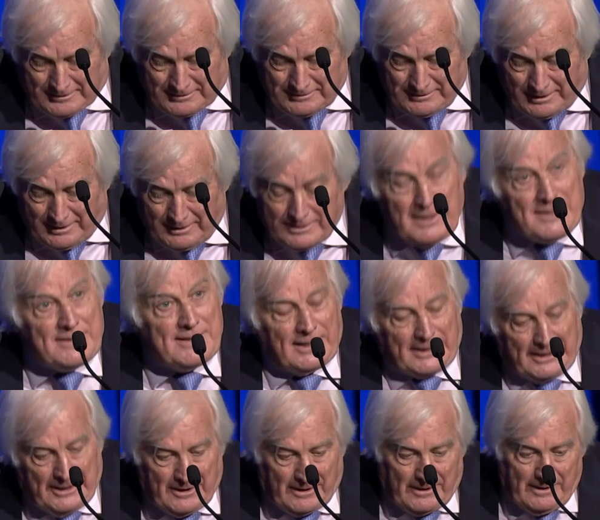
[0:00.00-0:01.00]
lot is a
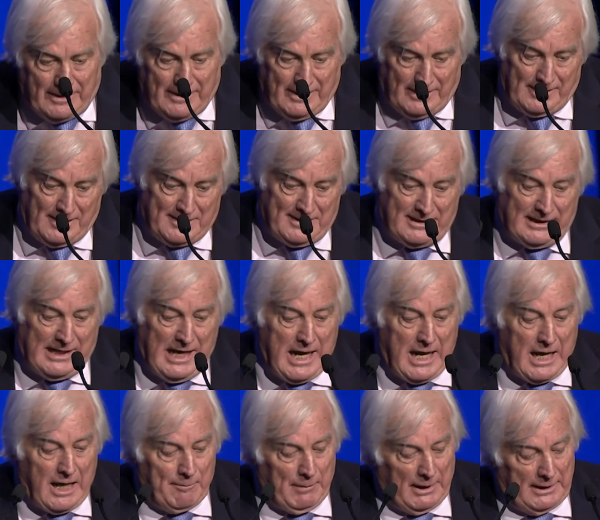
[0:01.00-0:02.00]
con and a
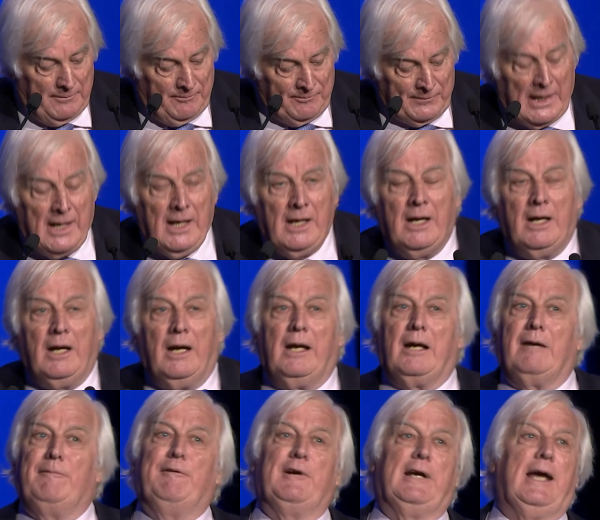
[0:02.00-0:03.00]
scam. And
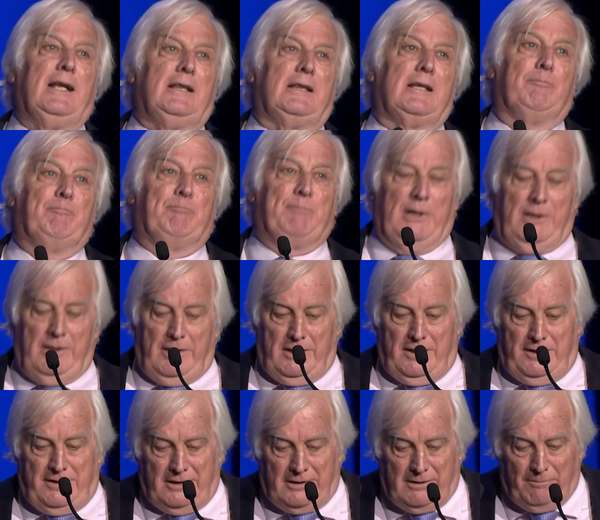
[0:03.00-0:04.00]
forget the
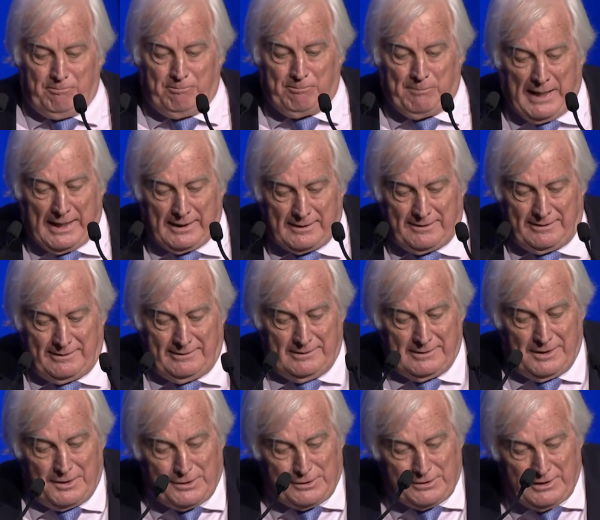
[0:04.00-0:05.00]
birds and the bats and
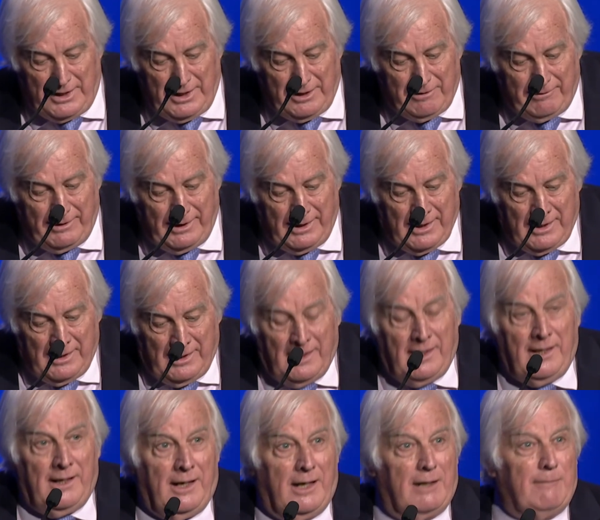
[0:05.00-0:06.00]
the scenery
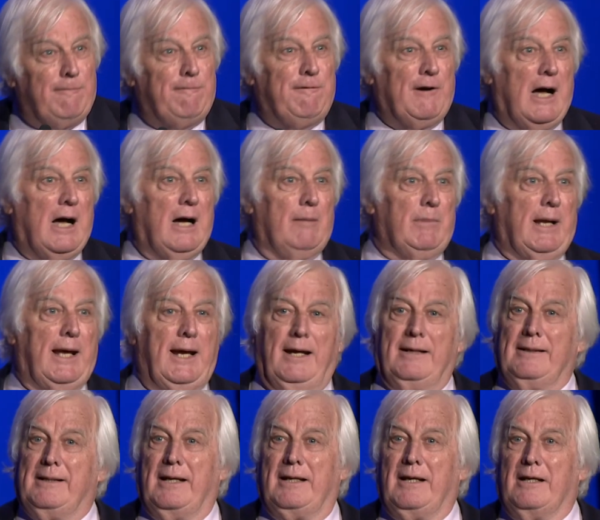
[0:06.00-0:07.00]
and
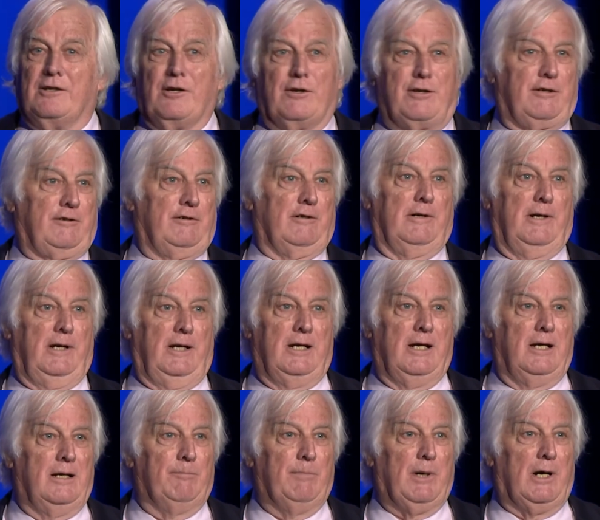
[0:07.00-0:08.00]
farmland getting destroyed
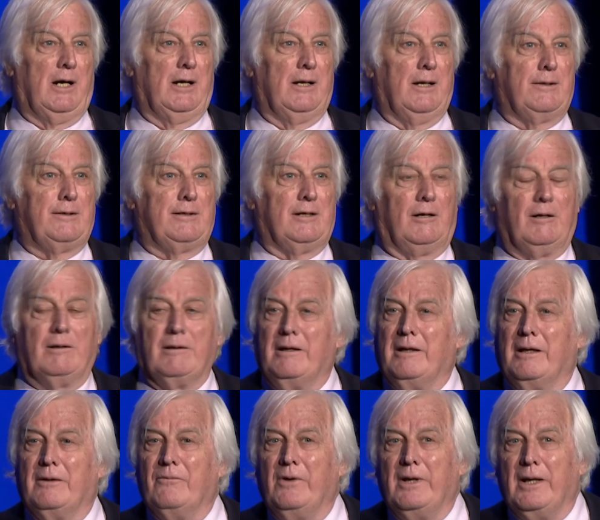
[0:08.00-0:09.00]
by solar
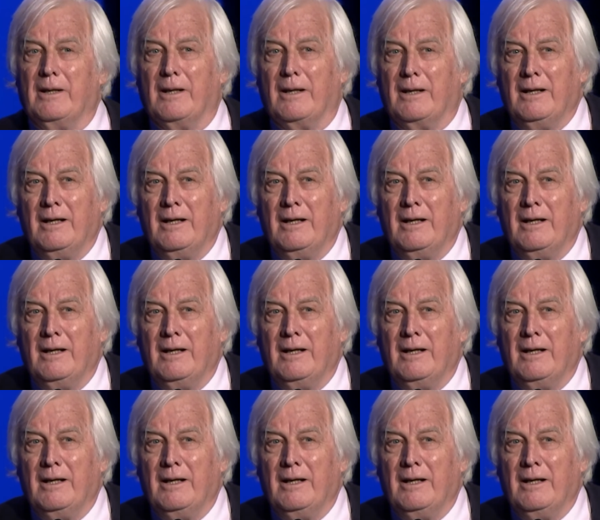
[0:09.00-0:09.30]
and wind.